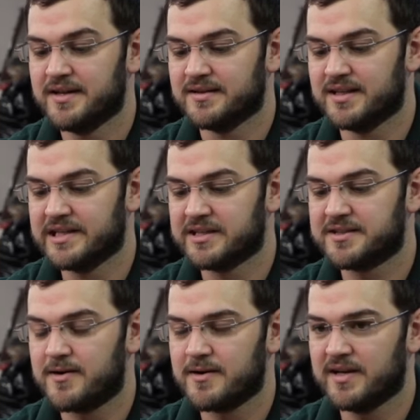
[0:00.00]
The little
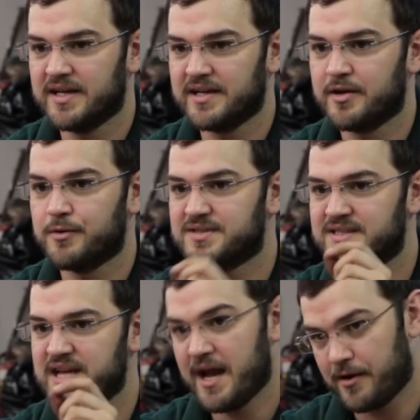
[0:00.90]
dog leg goes
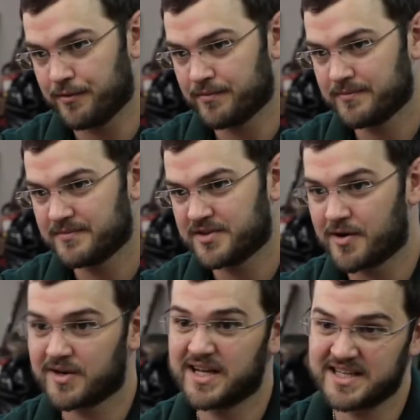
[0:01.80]
down.
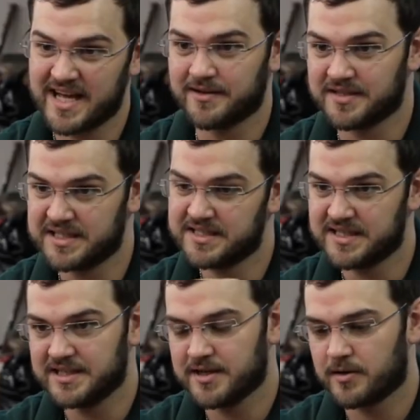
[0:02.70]
Dog leg down,
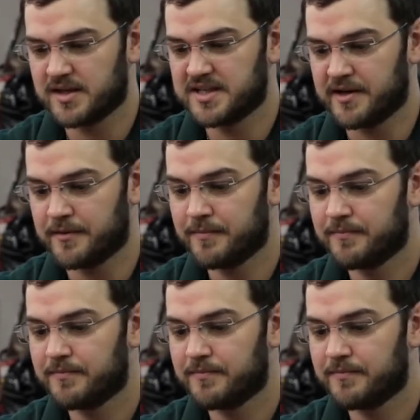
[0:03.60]
DD, dog leg down.